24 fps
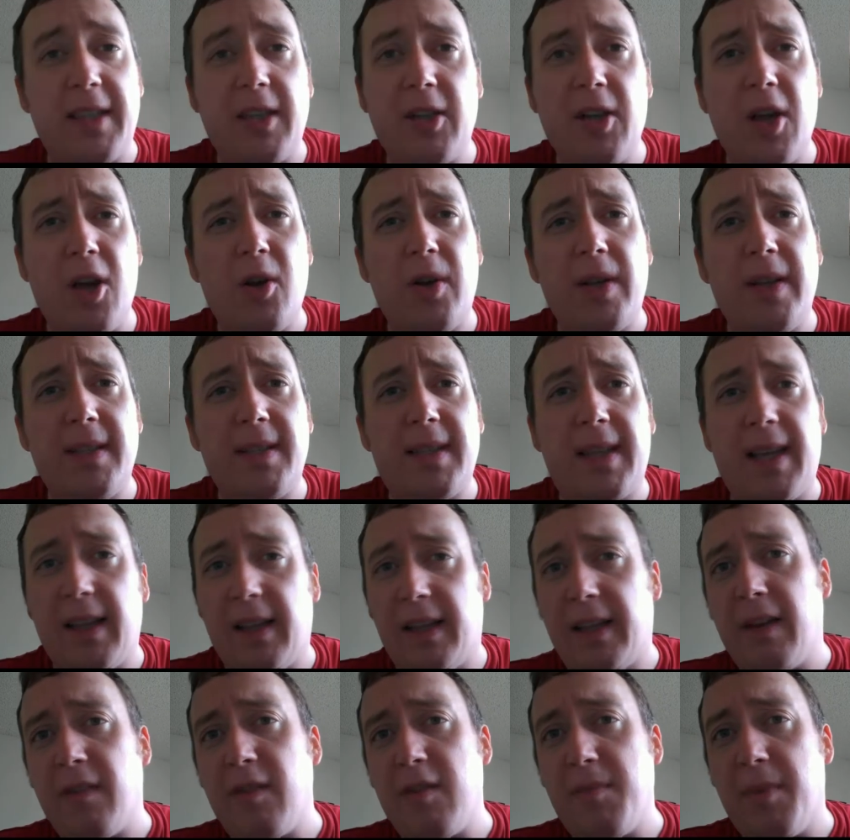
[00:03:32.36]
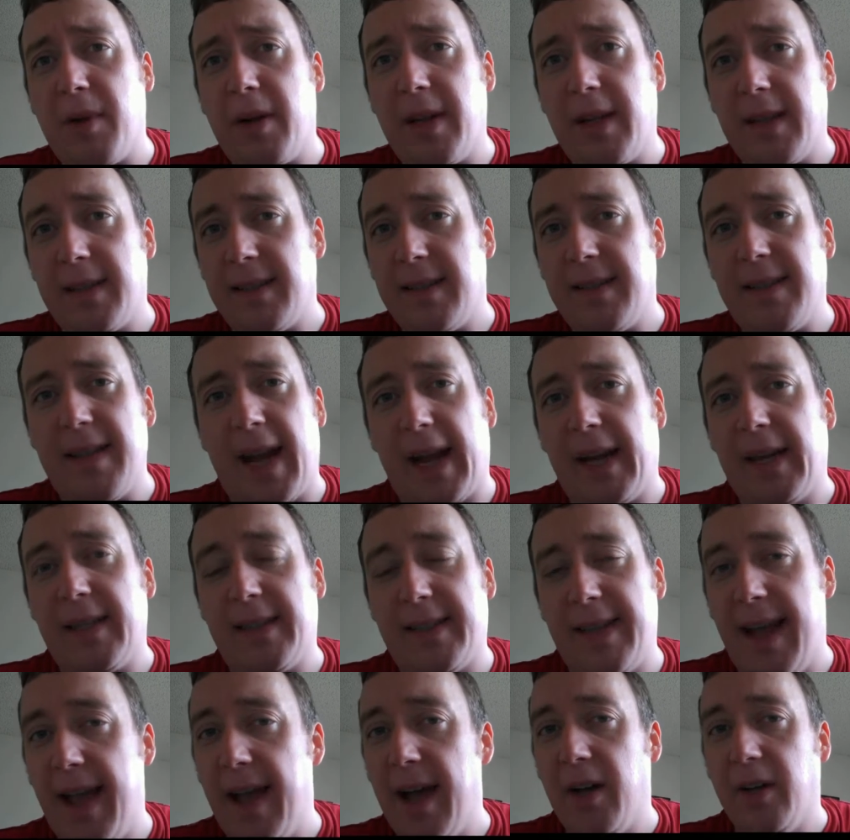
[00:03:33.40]
you know, he's killing everybody in his entire
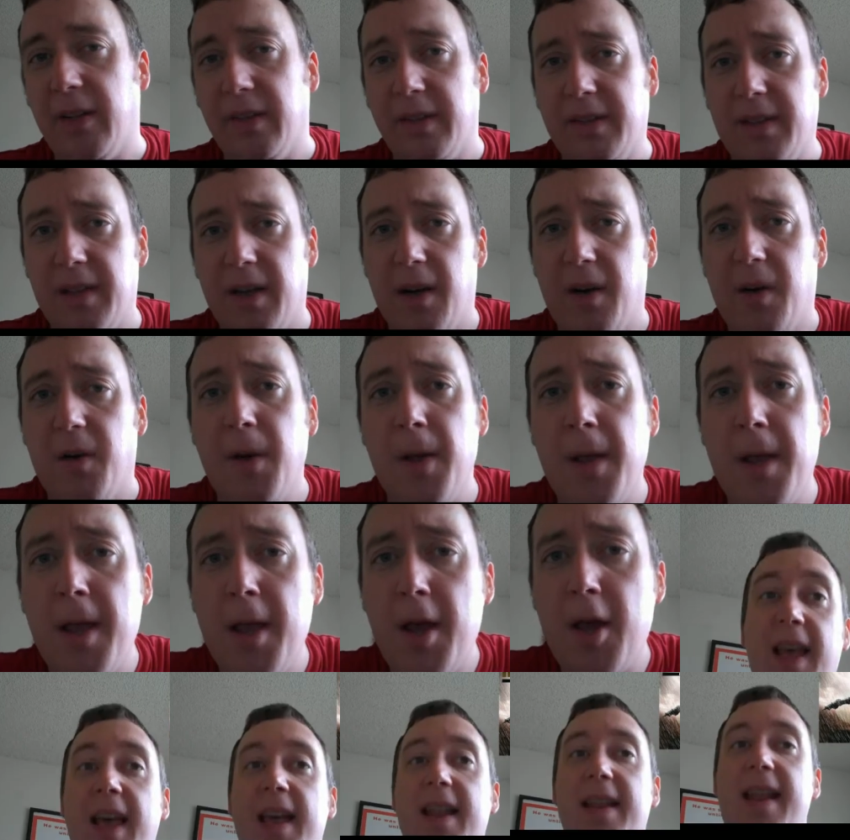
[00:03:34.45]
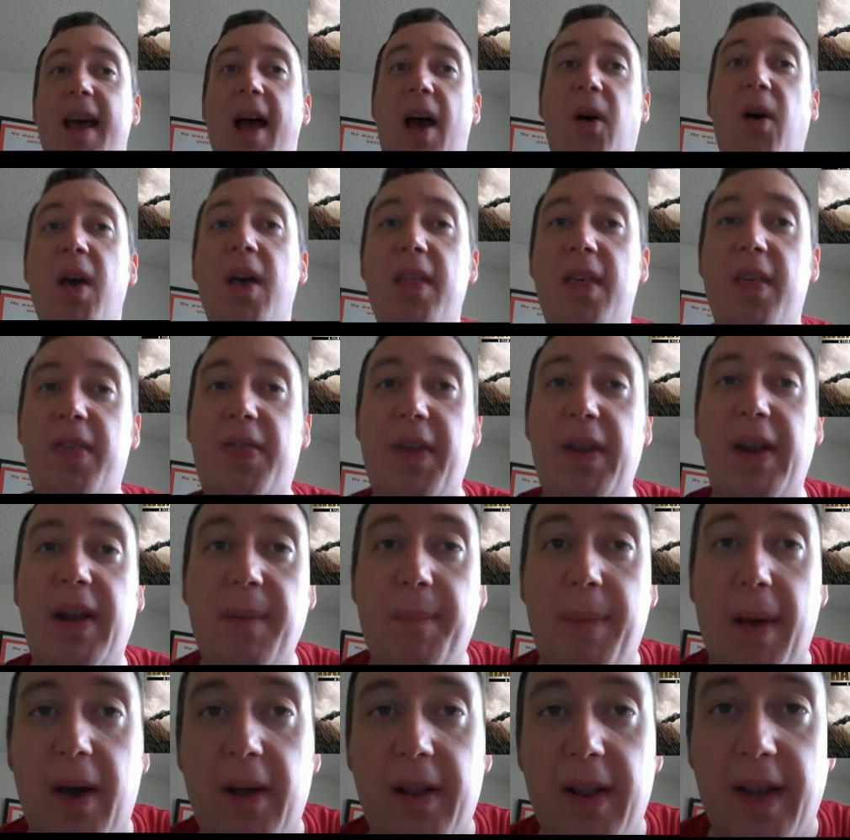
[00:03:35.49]
town. So, now, the thing
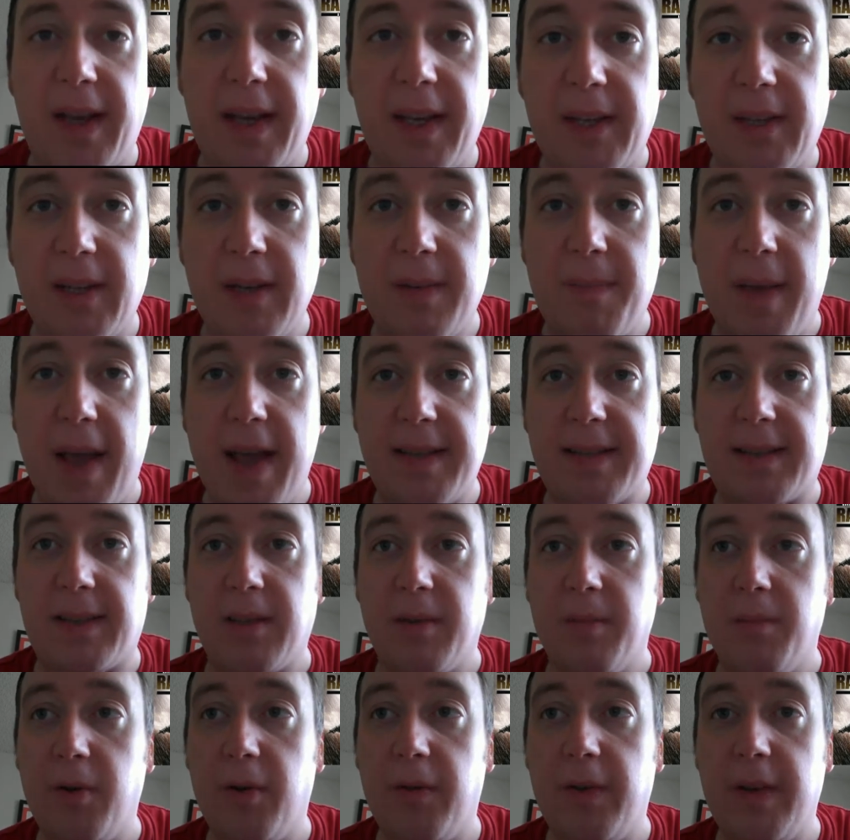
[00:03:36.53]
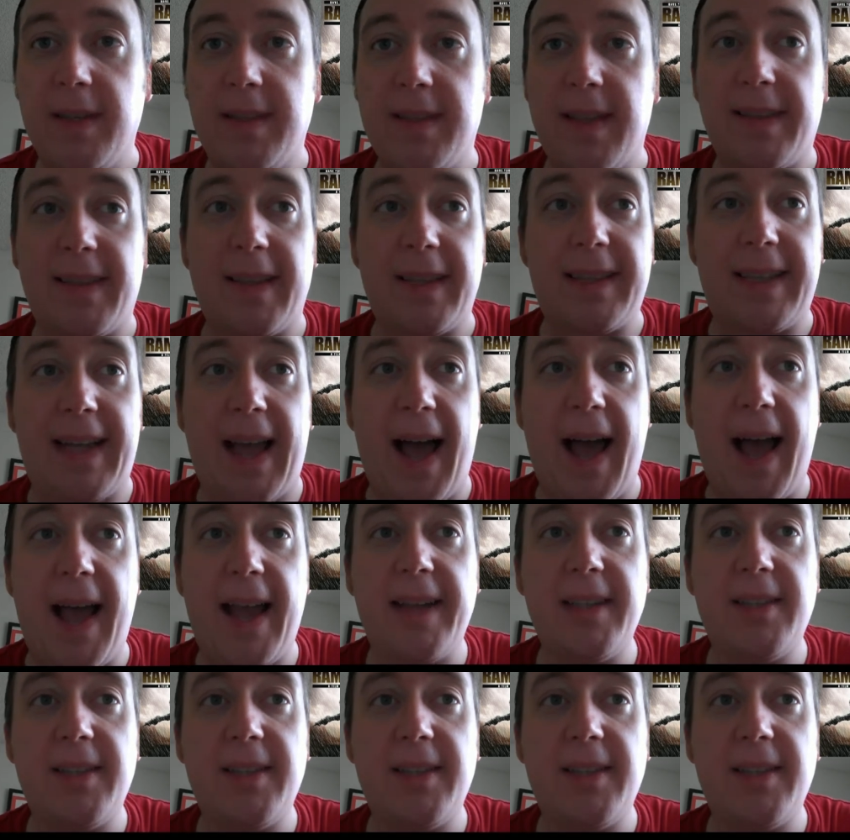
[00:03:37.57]
about any good massacre movie is that the guy